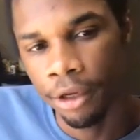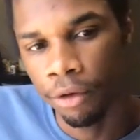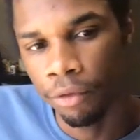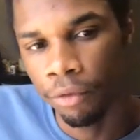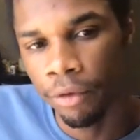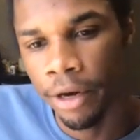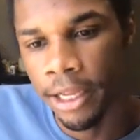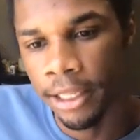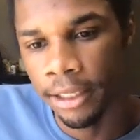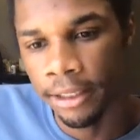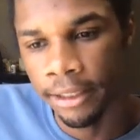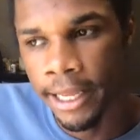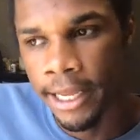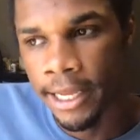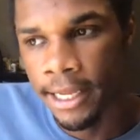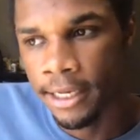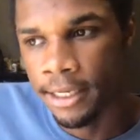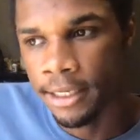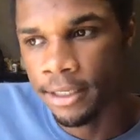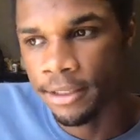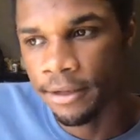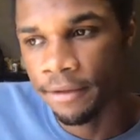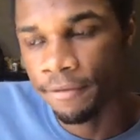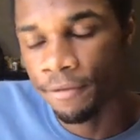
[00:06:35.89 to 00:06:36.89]
great
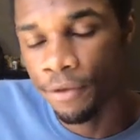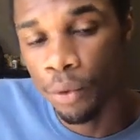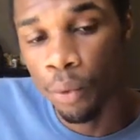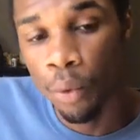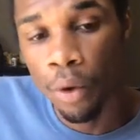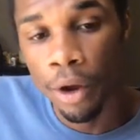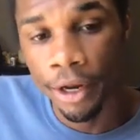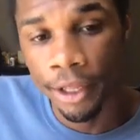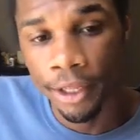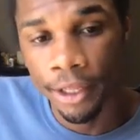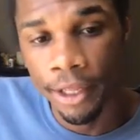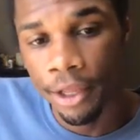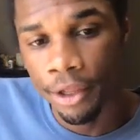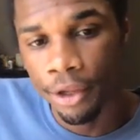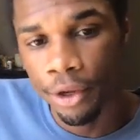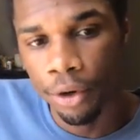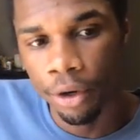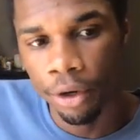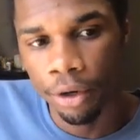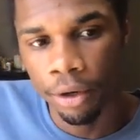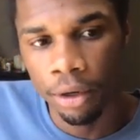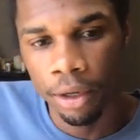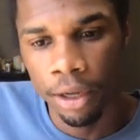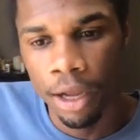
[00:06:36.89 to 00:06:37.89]
lanes if you want to get
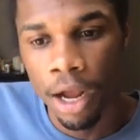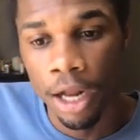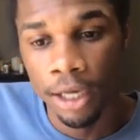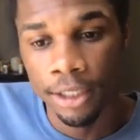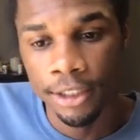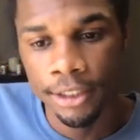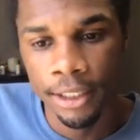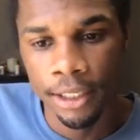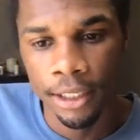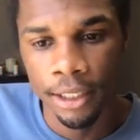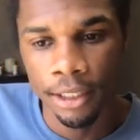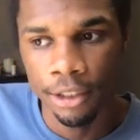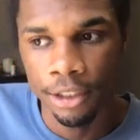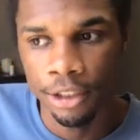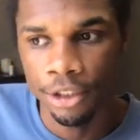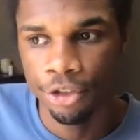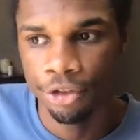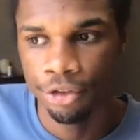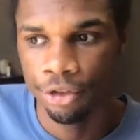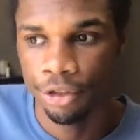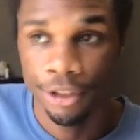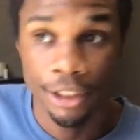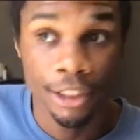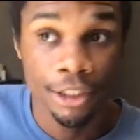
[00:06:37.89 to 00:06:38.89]
your content
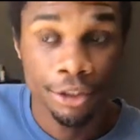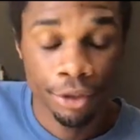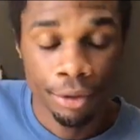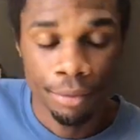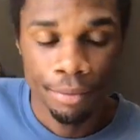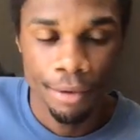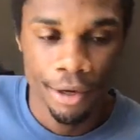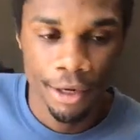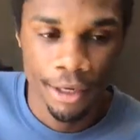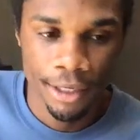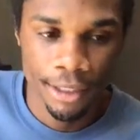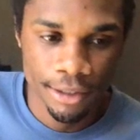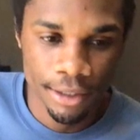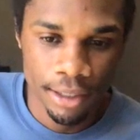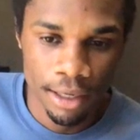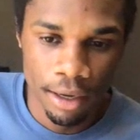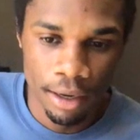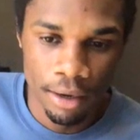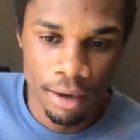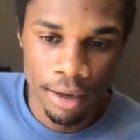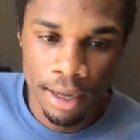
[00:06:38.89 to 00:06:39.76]
distributed. So